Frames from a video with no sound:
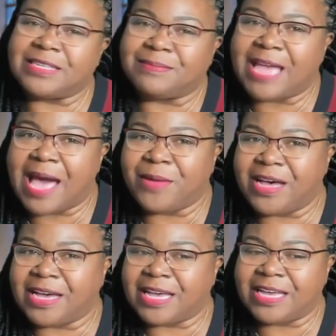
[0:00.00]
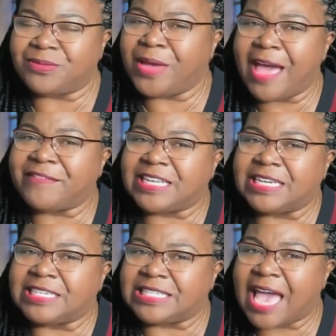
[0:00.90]
some time with her cousin. We haven't
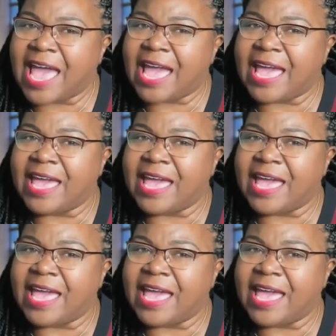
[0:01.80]
seen Shay